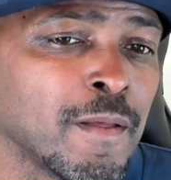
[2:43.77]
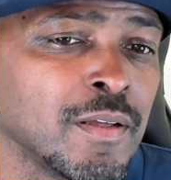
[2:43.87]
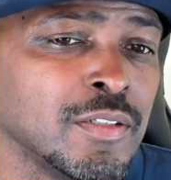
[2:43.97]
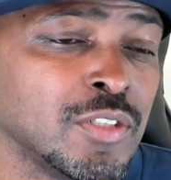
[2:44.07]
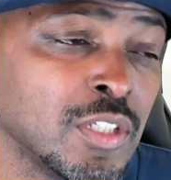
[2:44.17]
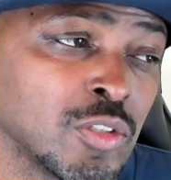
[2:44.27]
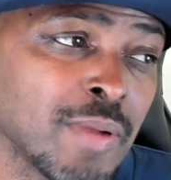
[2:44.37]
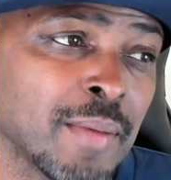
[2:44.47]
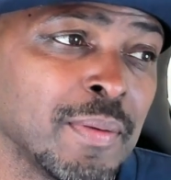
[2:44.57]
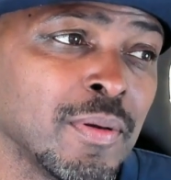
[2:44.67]
You see those
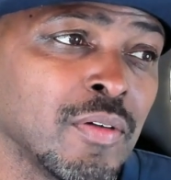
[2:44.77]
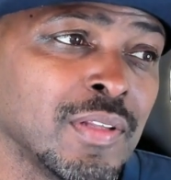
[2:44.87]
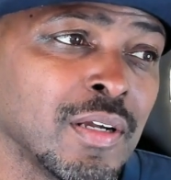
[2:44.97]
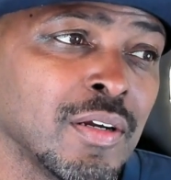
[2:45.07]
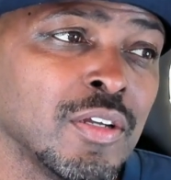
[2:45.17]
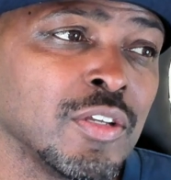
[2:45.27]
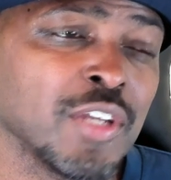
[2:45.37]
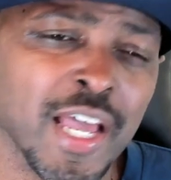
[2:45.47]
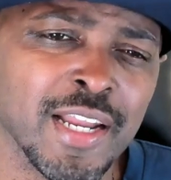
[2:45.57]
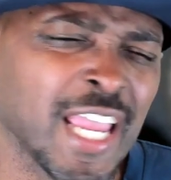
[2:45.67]
black people over there? You
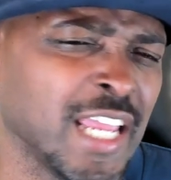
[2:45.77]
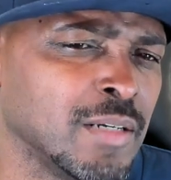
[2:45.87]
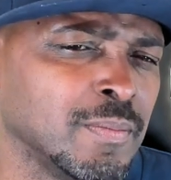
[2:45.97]
got to hate them.